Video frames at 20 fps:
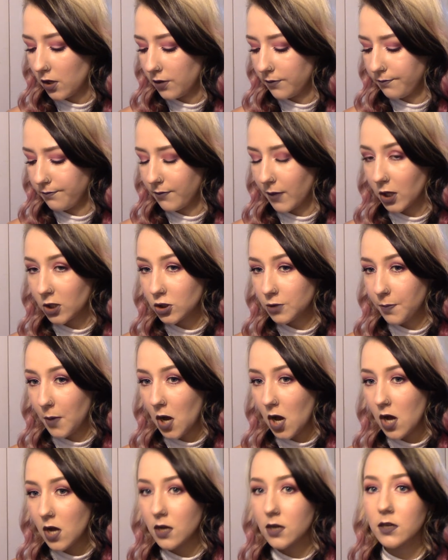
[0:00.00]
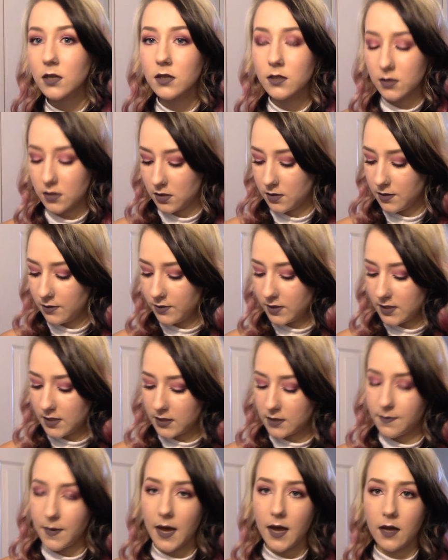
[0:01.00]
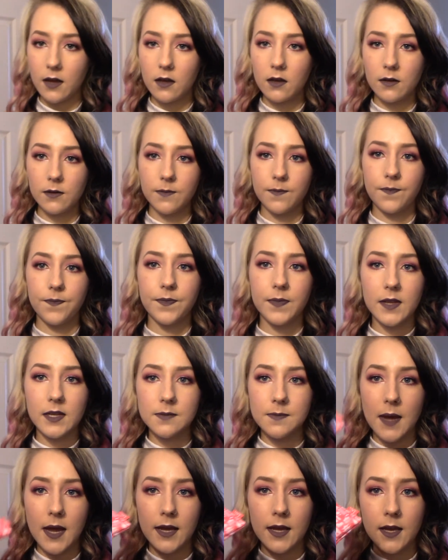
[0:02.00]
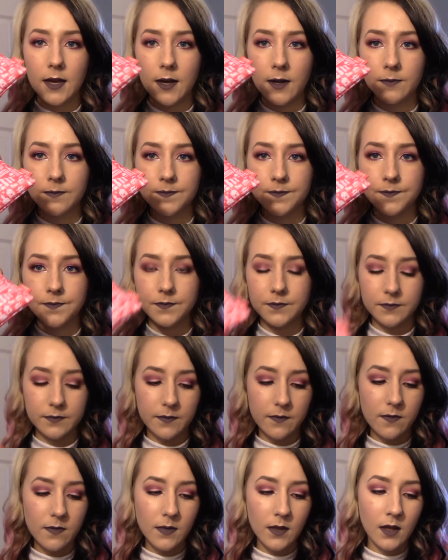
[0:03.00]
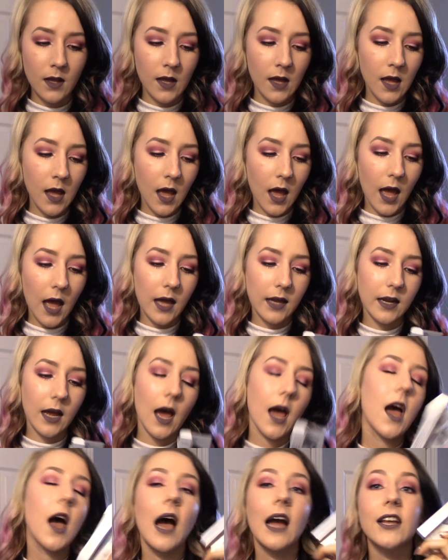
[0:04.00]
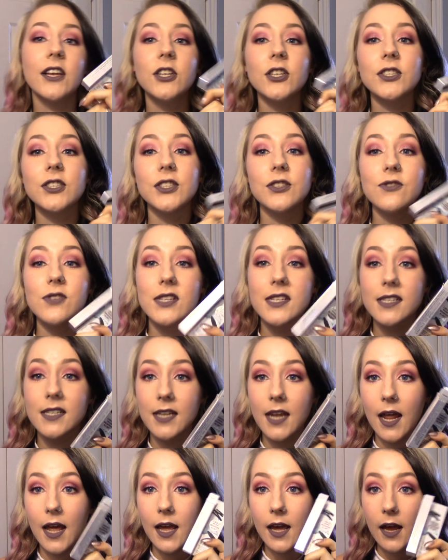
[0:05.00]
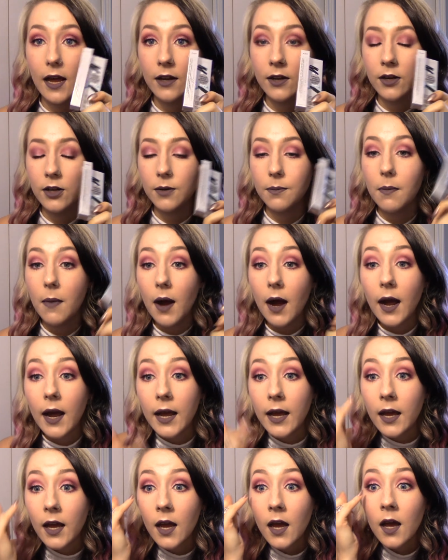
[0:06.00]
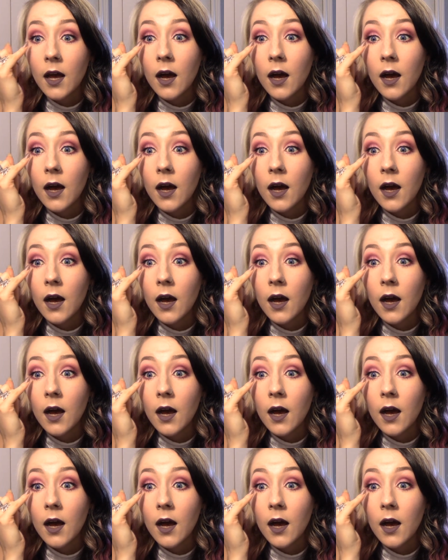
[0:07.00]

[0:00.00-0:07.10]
merch box. It was this bag here. And I just used it today under my